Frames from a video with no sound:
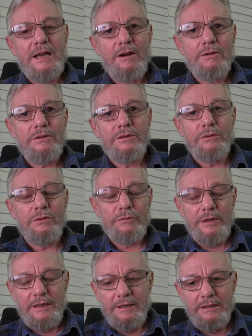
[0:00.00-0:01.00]
tariffs
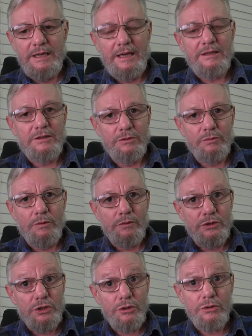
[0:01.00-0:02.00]
or taxes were
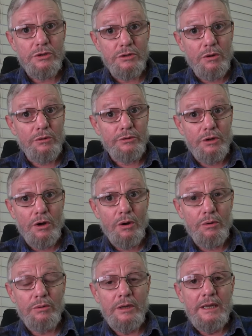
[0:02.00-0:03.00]
reduced on
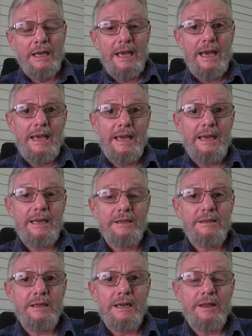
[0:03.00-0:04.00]
coal,
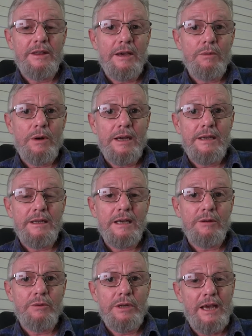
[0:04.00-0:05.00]
and that way
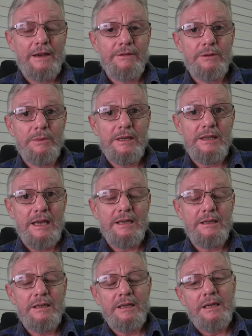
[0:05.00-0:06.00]
they would have to be
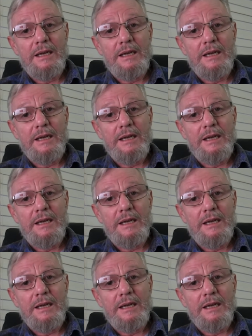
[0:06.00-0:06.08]
then